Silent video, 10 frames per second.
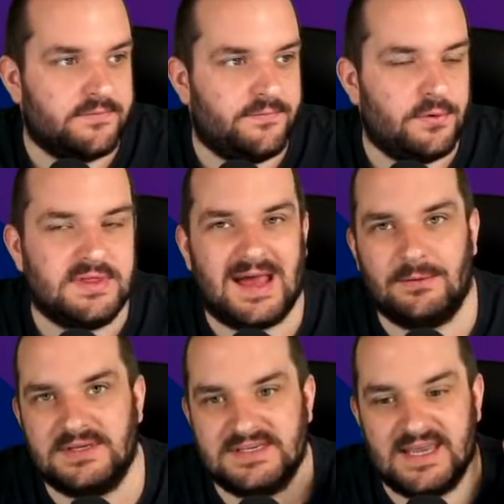afford that
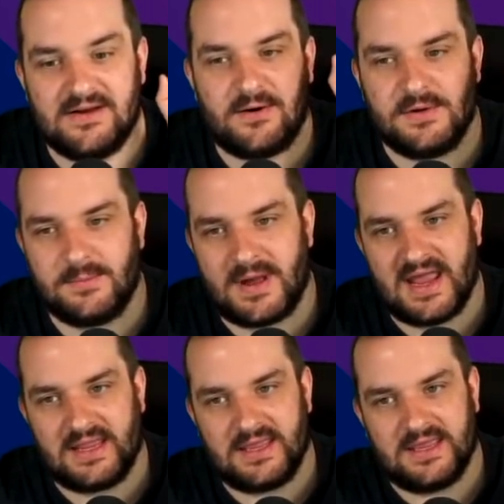with 0 in the
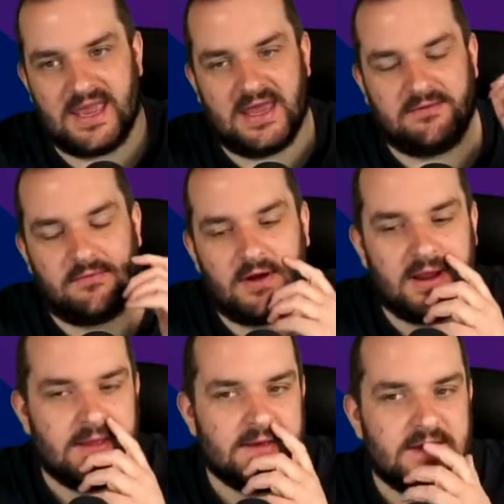bank again,
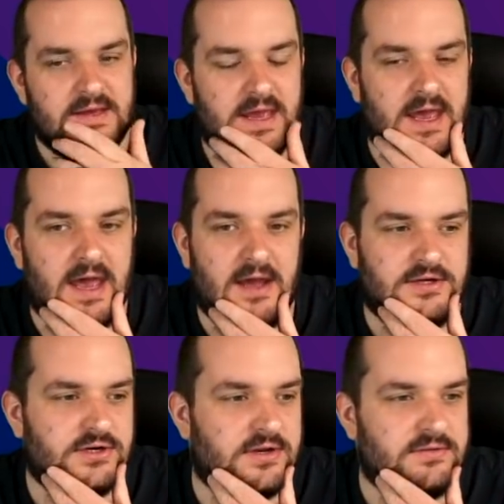right? I
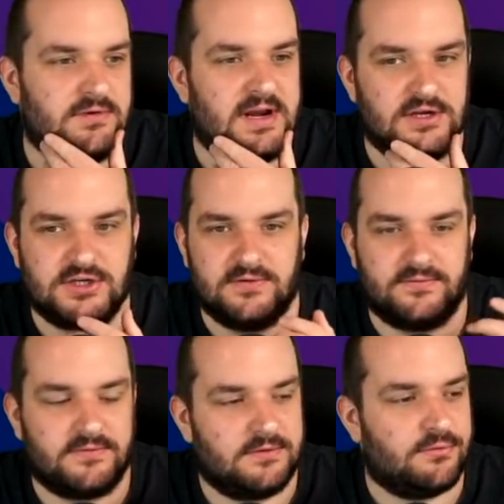should have
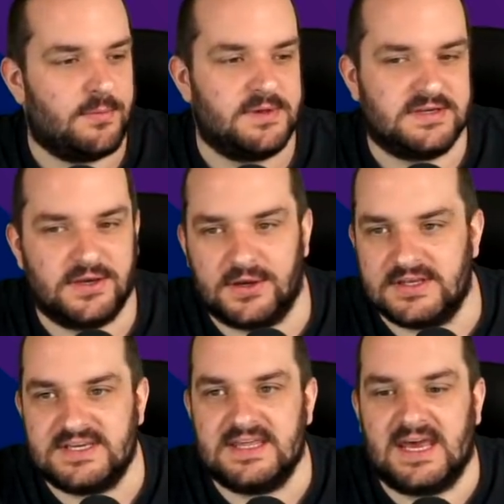cropped this so you
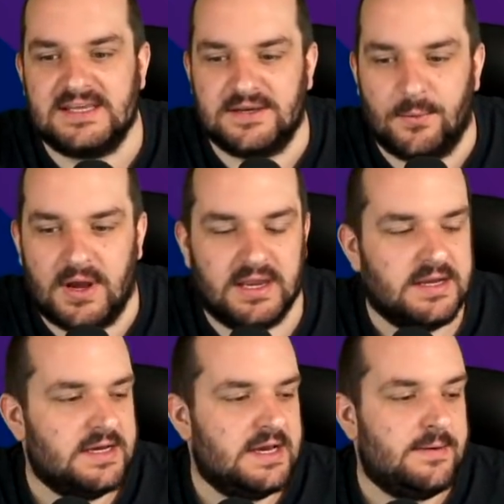could see that as I went.
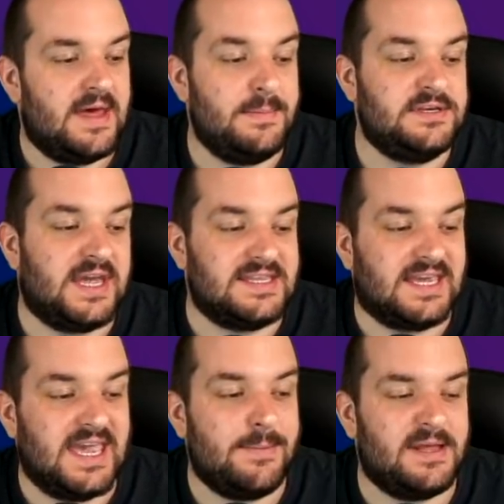That means I get to
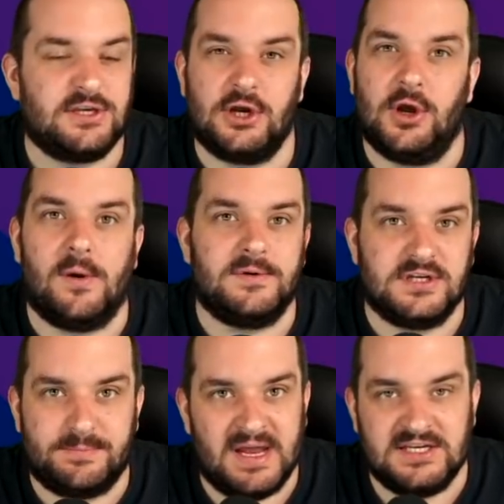keep Antonio. I would
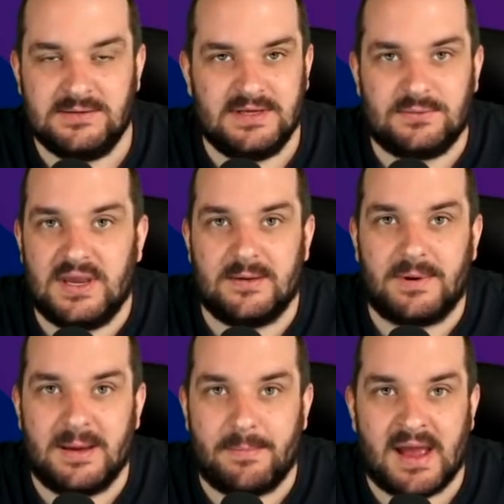just bench him this week and
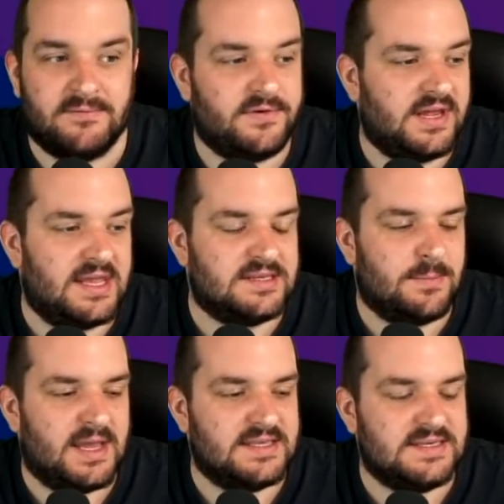play Bamford against
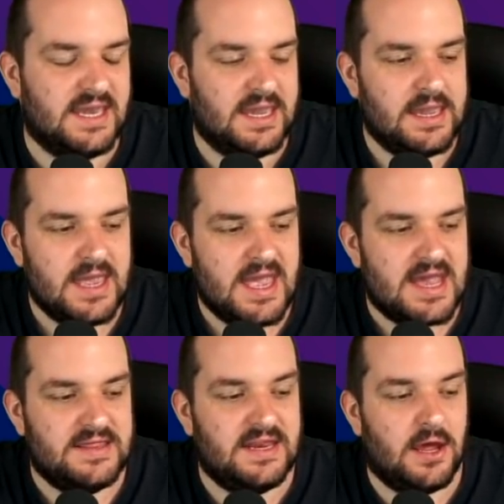Man City,
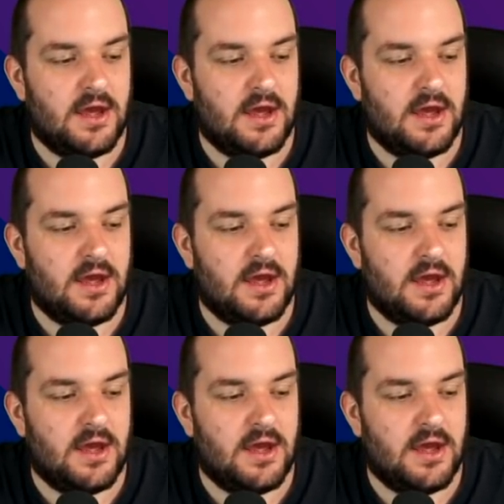and then